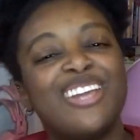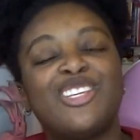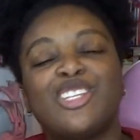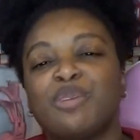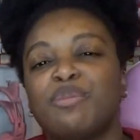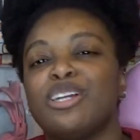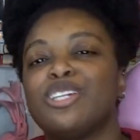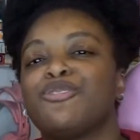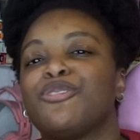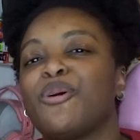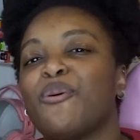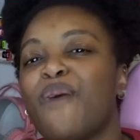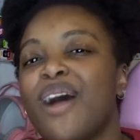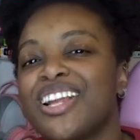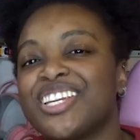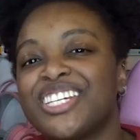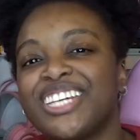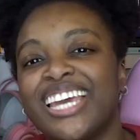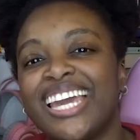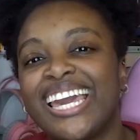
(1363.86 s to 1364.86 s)
you so much for
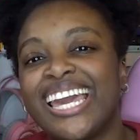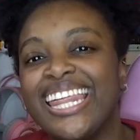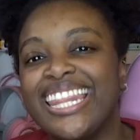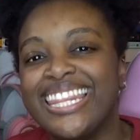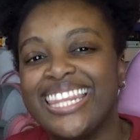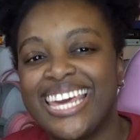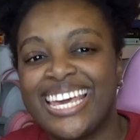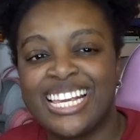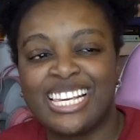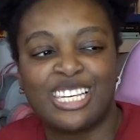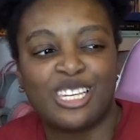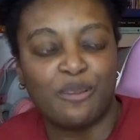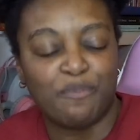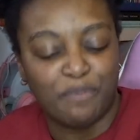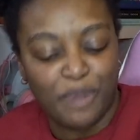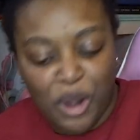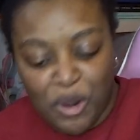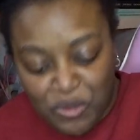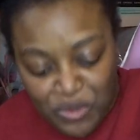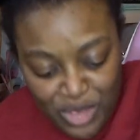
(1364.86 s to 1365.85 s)
watching this
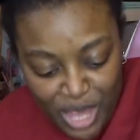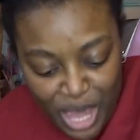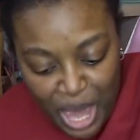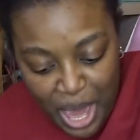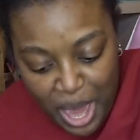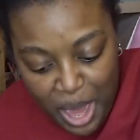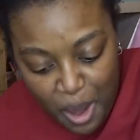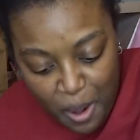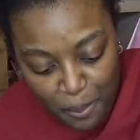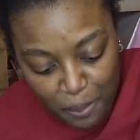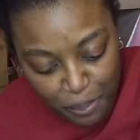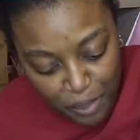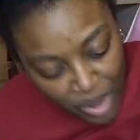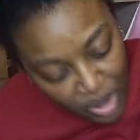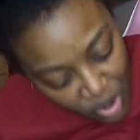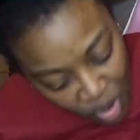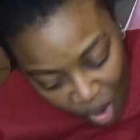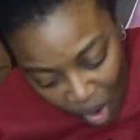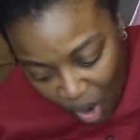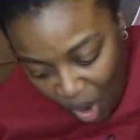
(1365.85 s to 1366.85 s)
birthday
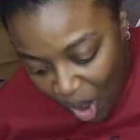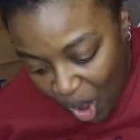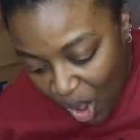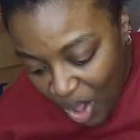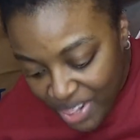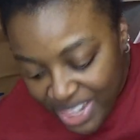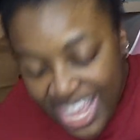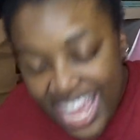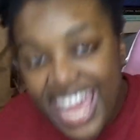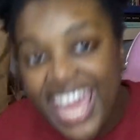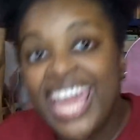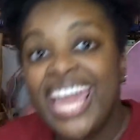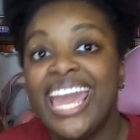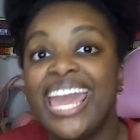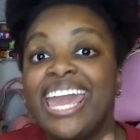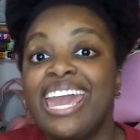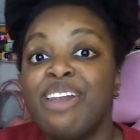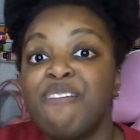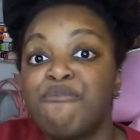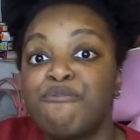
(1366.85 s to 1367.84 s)
book haul.
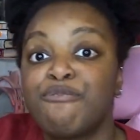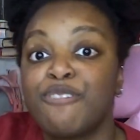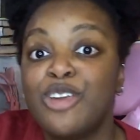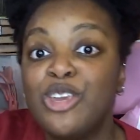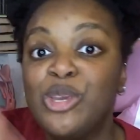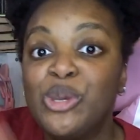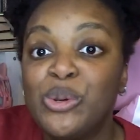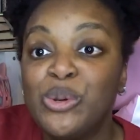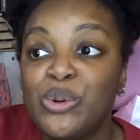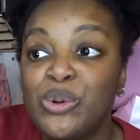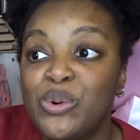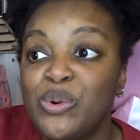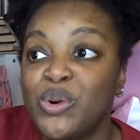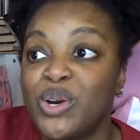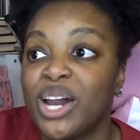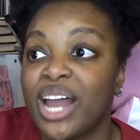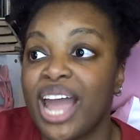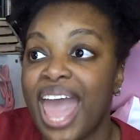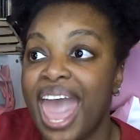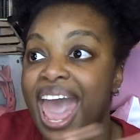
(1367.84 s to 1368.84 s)
If you
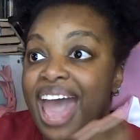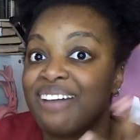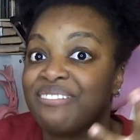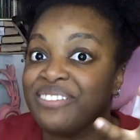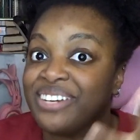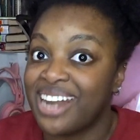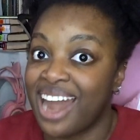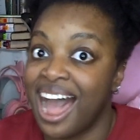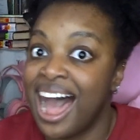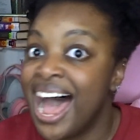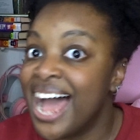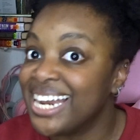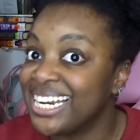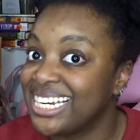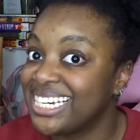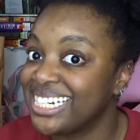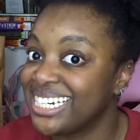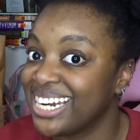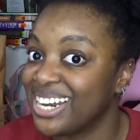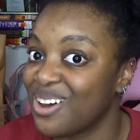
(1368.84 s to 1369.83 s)
have
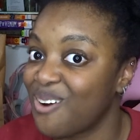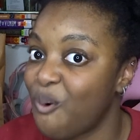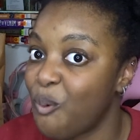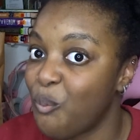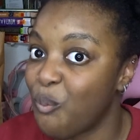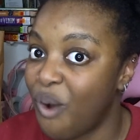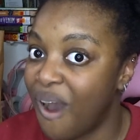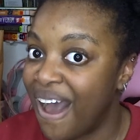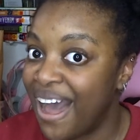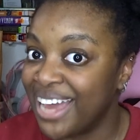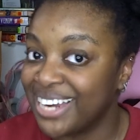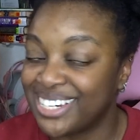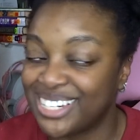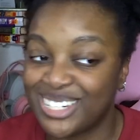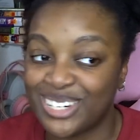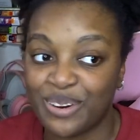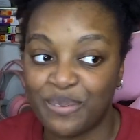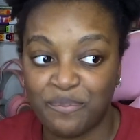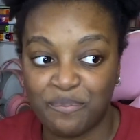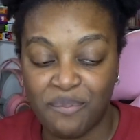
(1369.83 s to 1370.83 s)
not
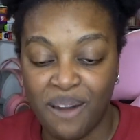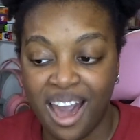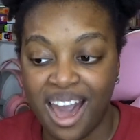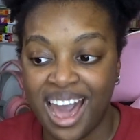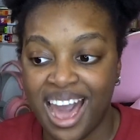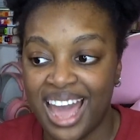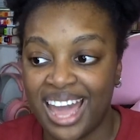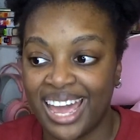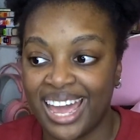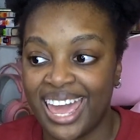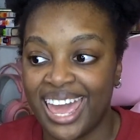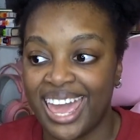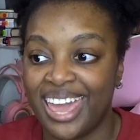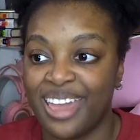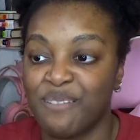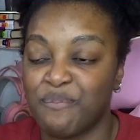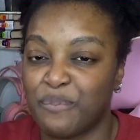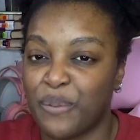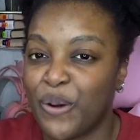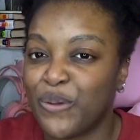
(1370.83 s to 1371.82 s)
watched my
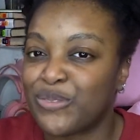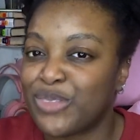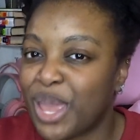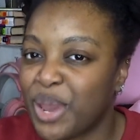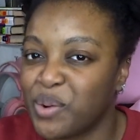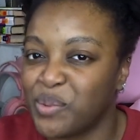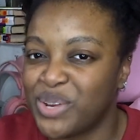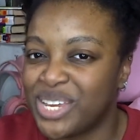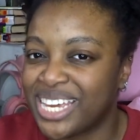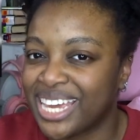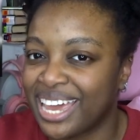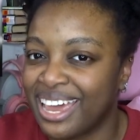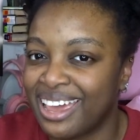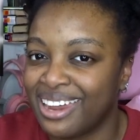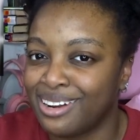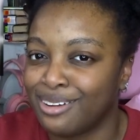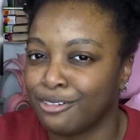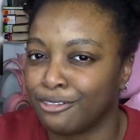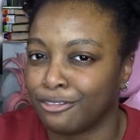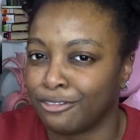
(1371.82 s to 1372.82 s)
birthday
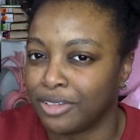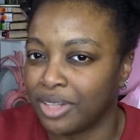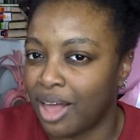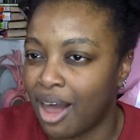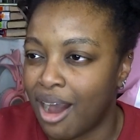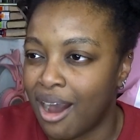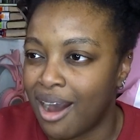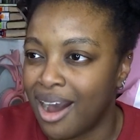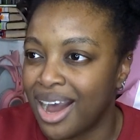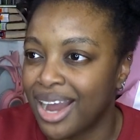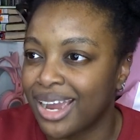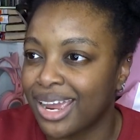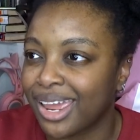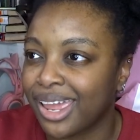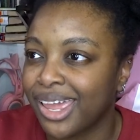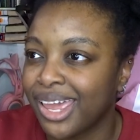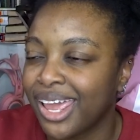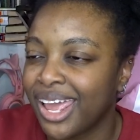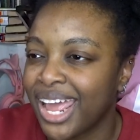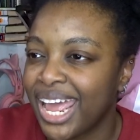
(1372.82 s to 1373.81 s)
weekend vlog,
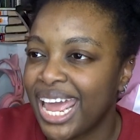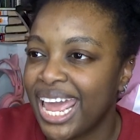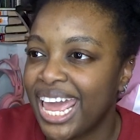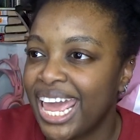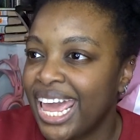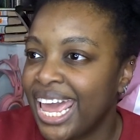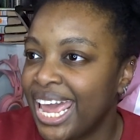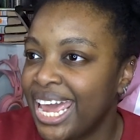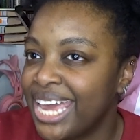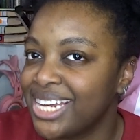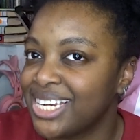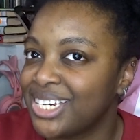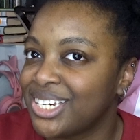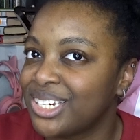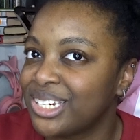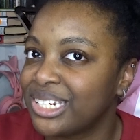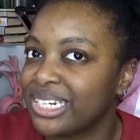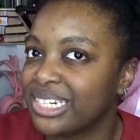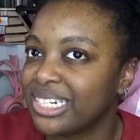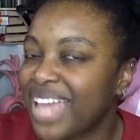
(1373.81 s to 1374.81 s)

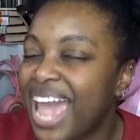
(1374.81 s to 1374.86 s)
it's